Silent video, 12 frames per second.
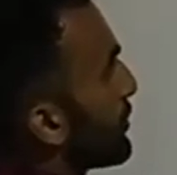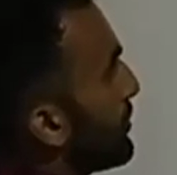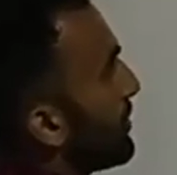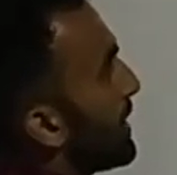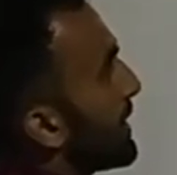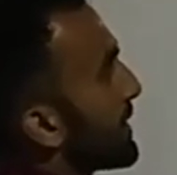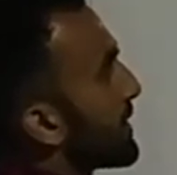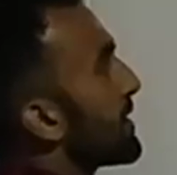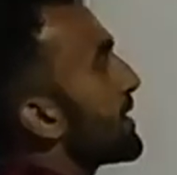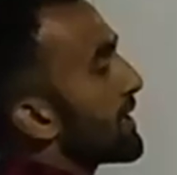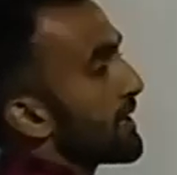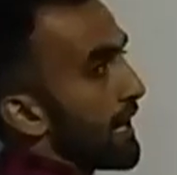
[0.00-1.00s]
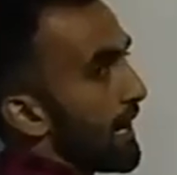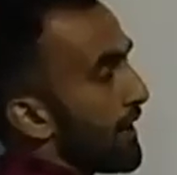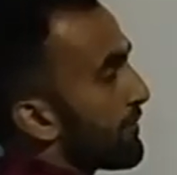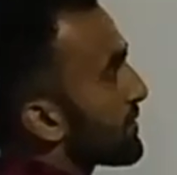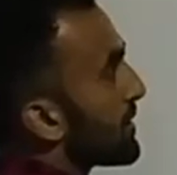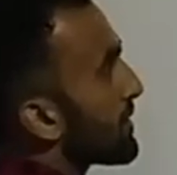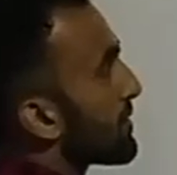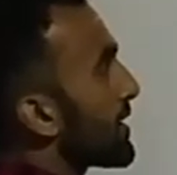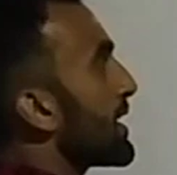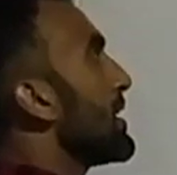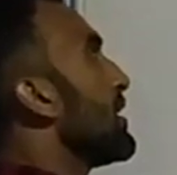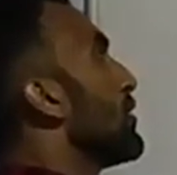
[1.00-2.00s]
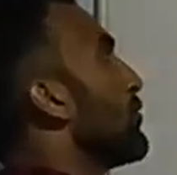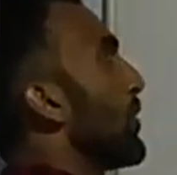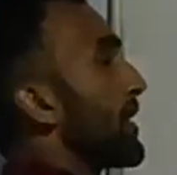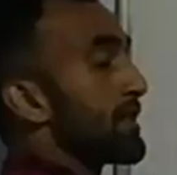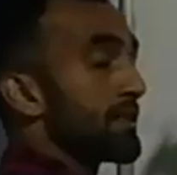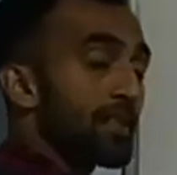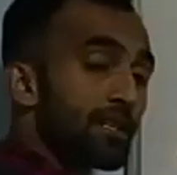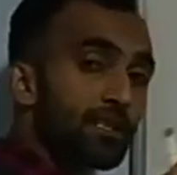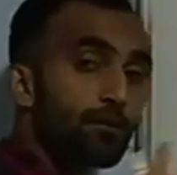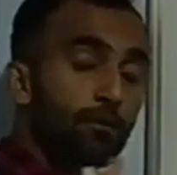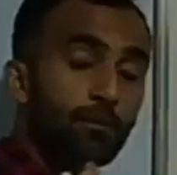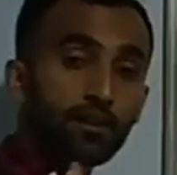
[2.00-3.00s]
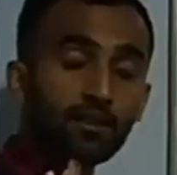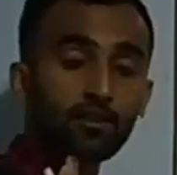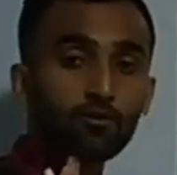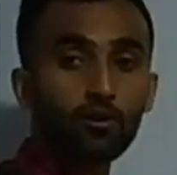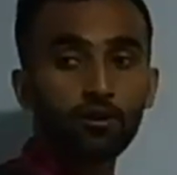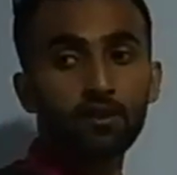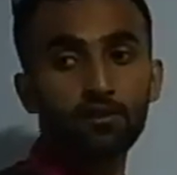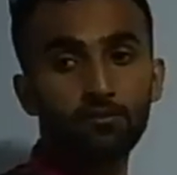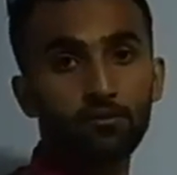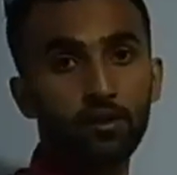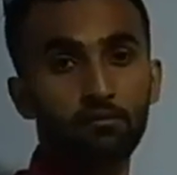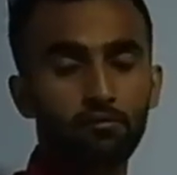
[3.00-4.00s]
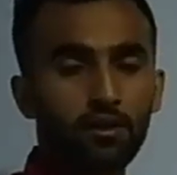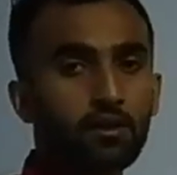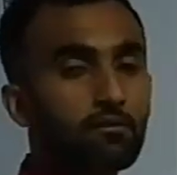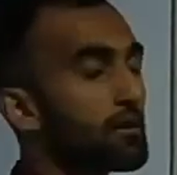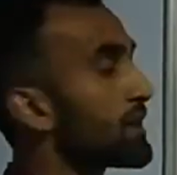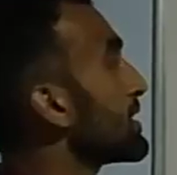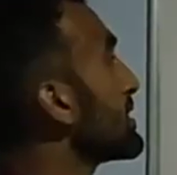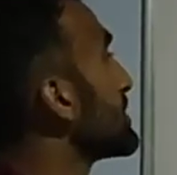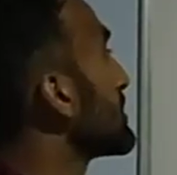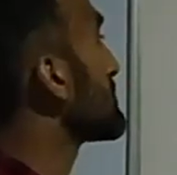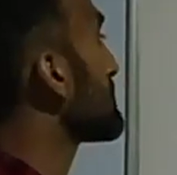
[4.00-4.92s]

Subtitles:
2, 3, after 3, 1. Just remember, this is a shortcut trick, very easy